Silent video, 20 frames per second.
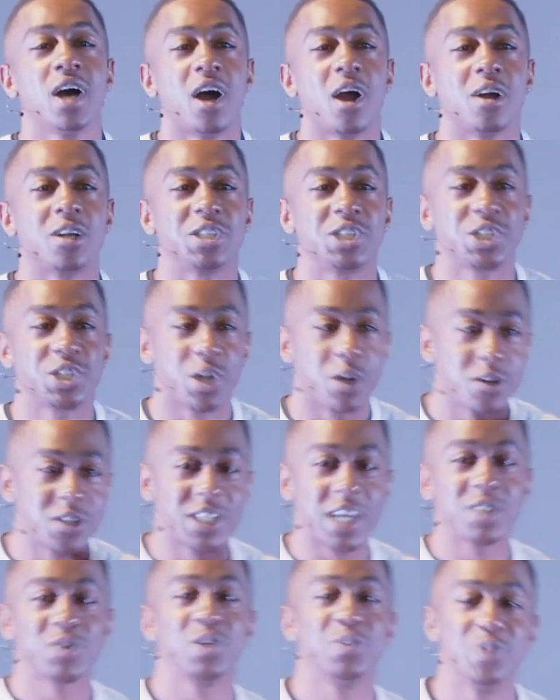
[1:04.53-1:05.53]
our church
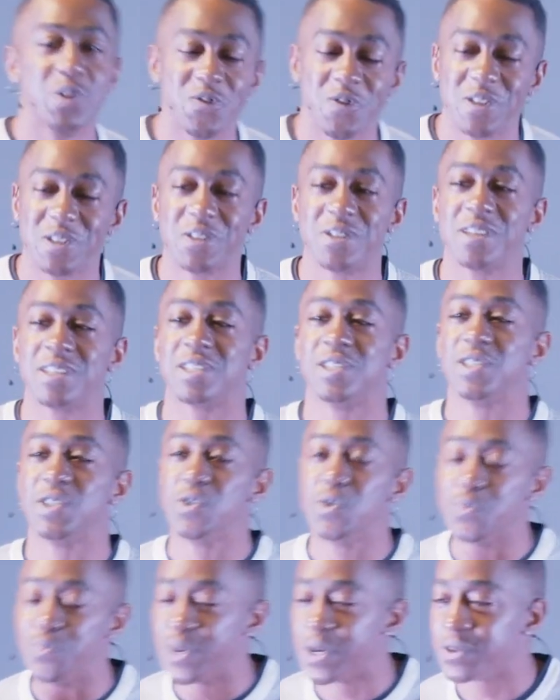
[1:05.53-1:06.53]
as we move into this
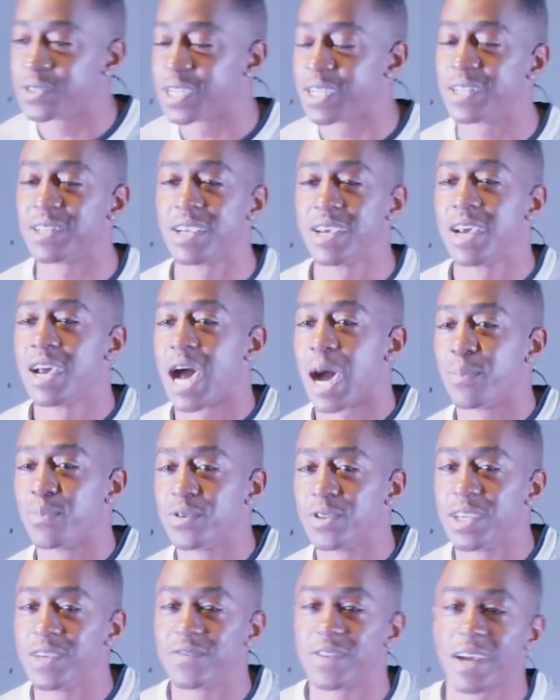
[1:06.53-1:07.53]
new building. I
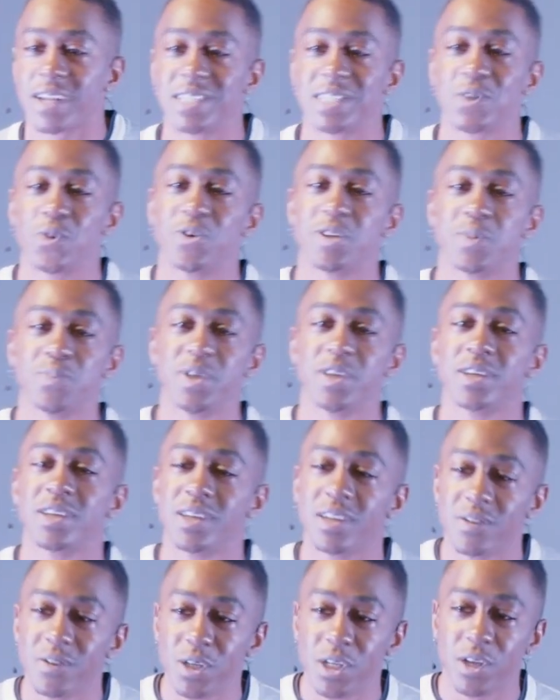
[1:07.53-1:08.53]
believe that it's going to be a
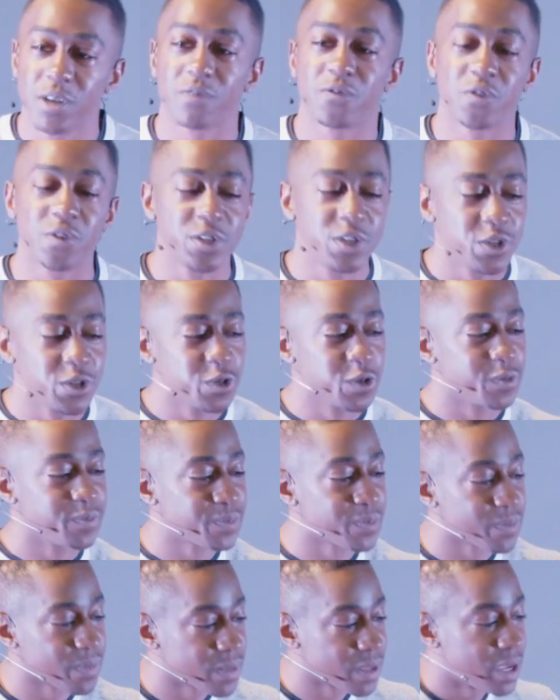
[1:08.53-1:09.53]
good year for you
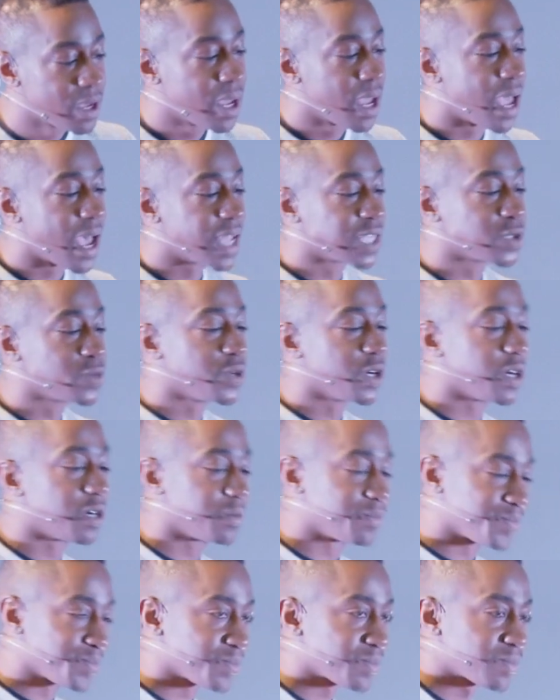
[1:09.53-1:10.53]
as well.
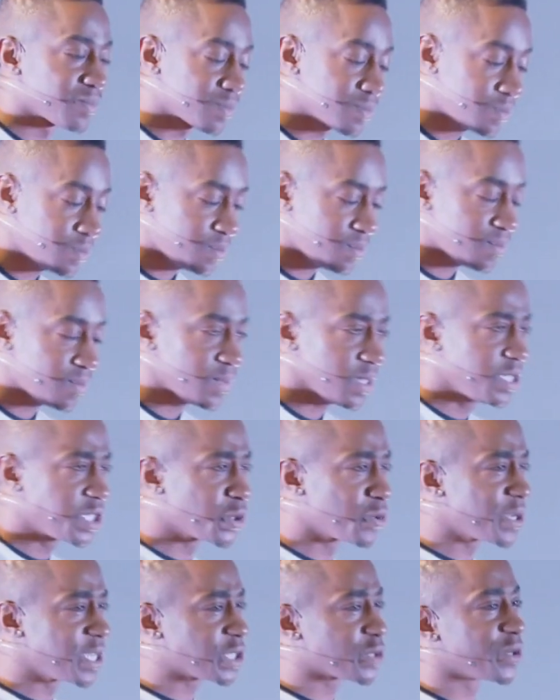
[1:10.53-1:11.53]

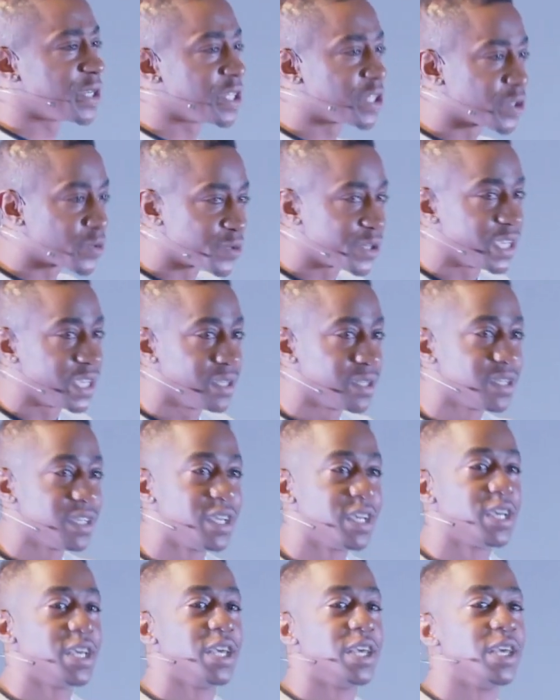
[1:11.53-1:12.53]
2023,
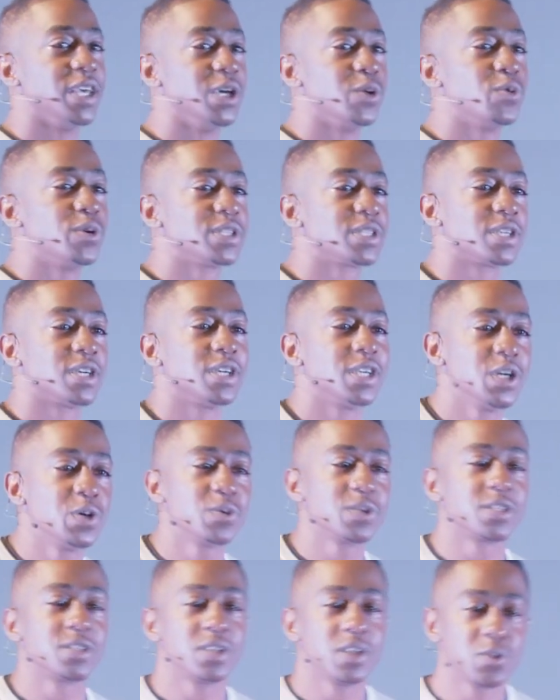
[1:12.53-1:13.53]
it was
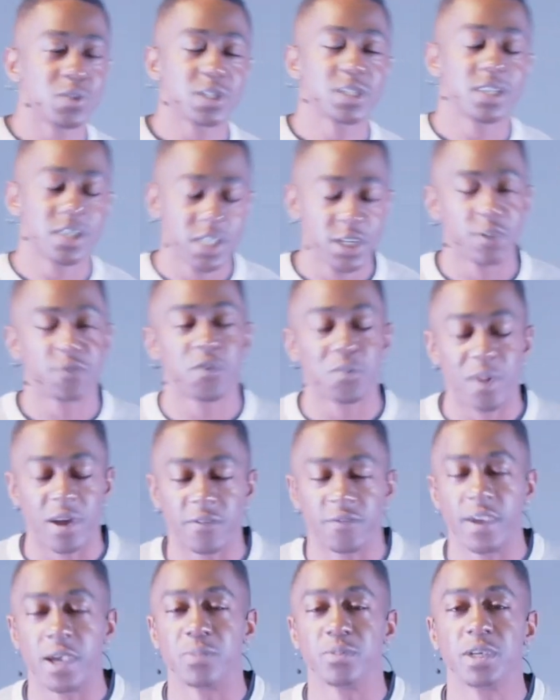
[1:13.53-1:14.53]
a good year for my
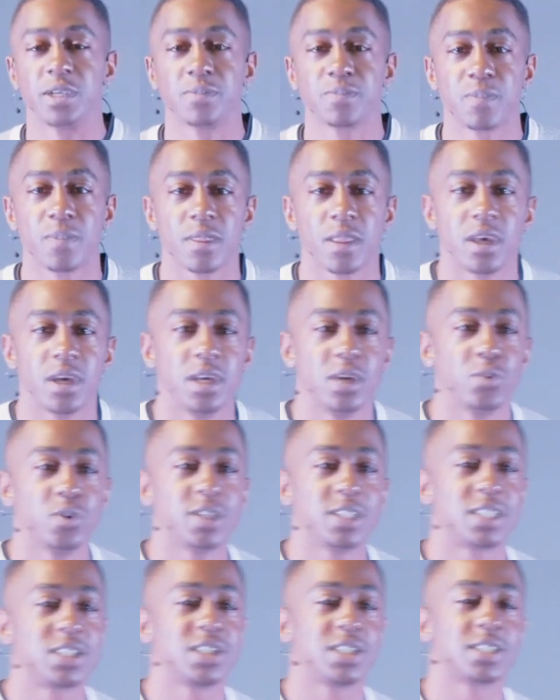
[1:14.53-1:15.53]
family. It
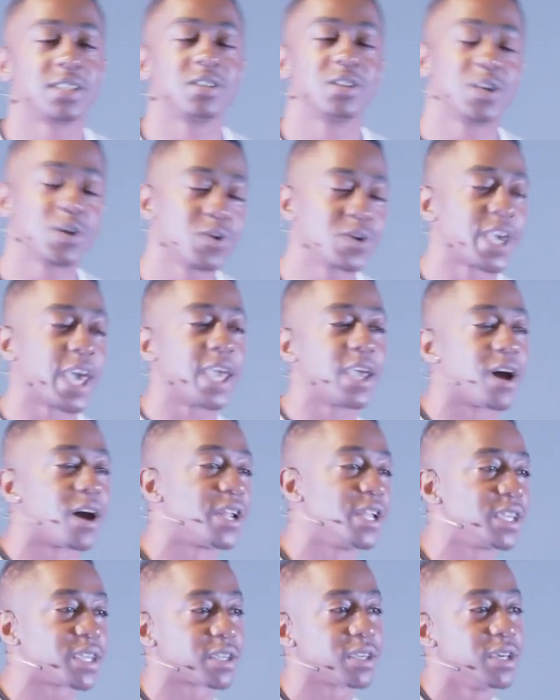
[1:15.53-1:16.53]
was just a little
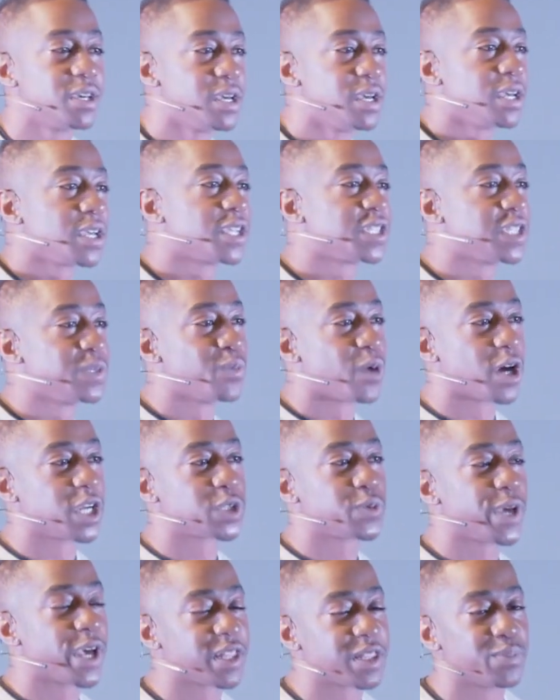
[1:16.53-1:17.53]
chaotic because in March
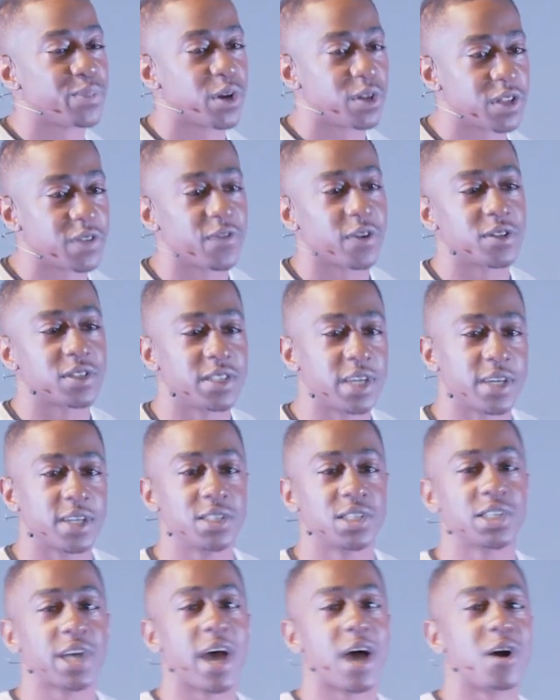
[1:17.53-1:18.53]
we had the birth of our
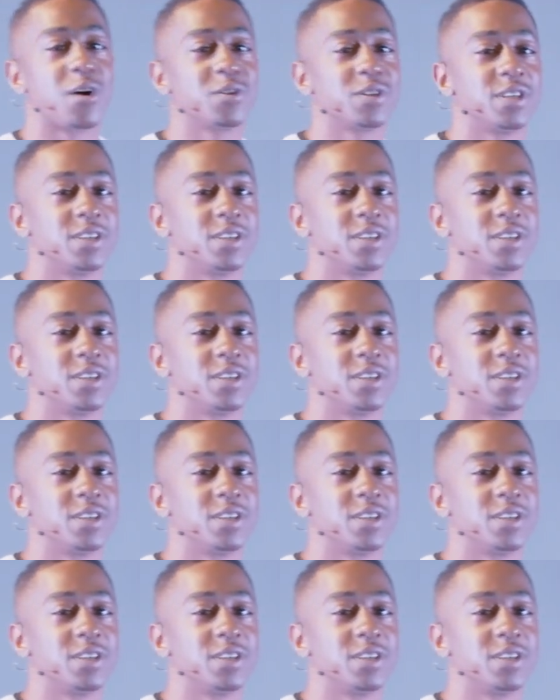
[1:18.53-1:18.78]
second child,